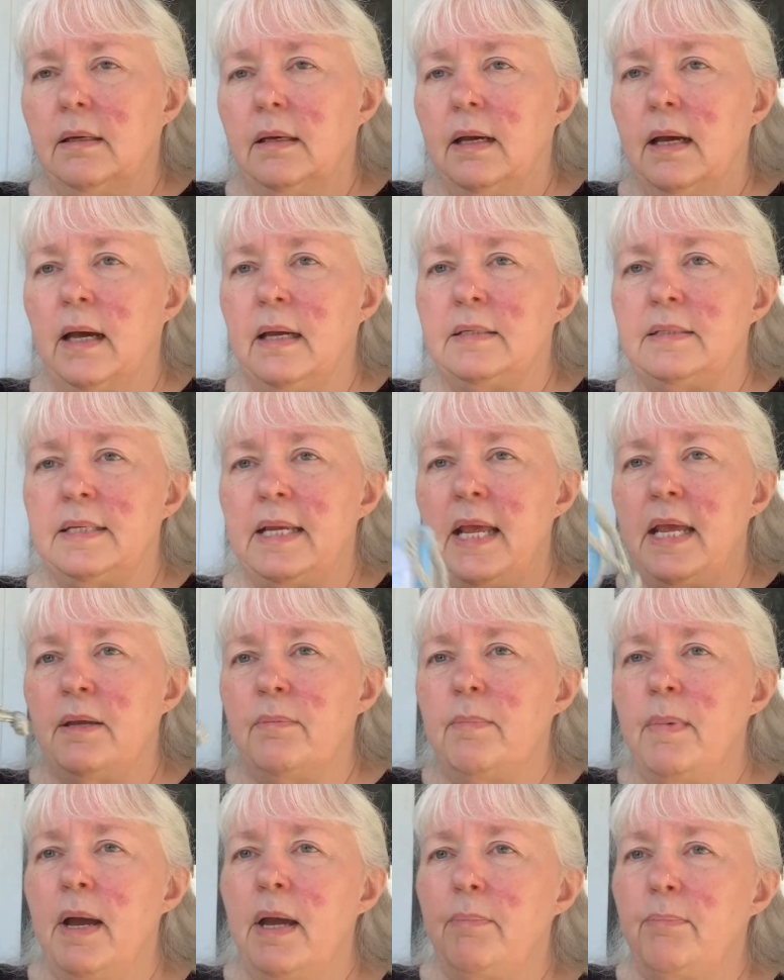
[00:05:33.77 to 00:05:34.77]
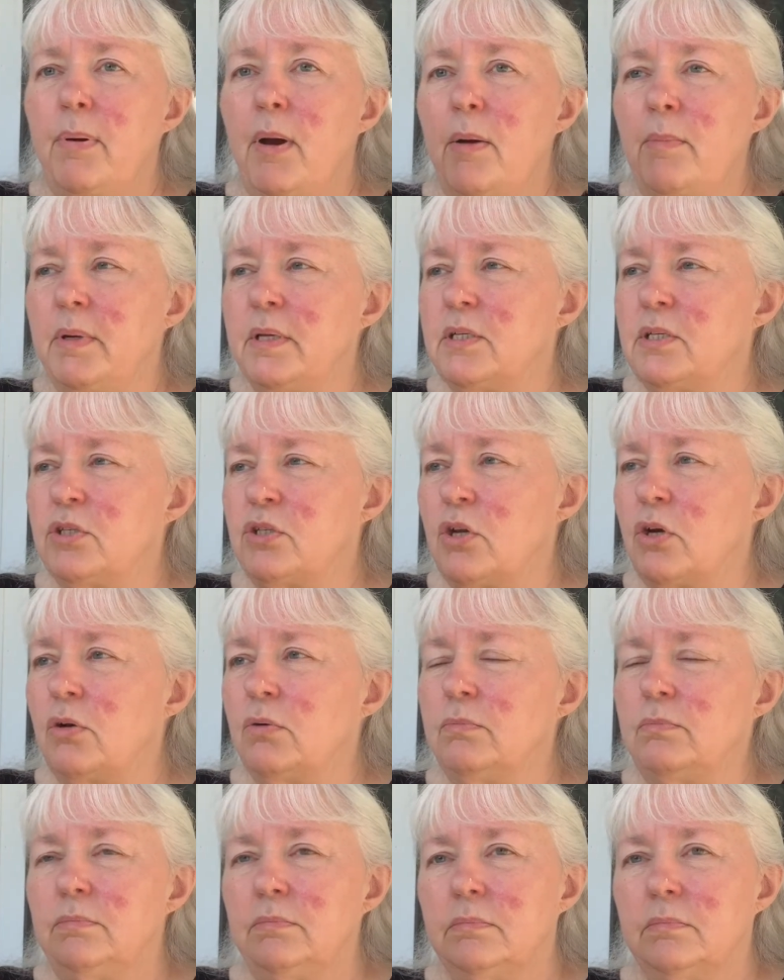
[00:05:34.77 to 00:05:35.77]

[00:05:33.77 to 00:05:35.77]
I take my pumice stone.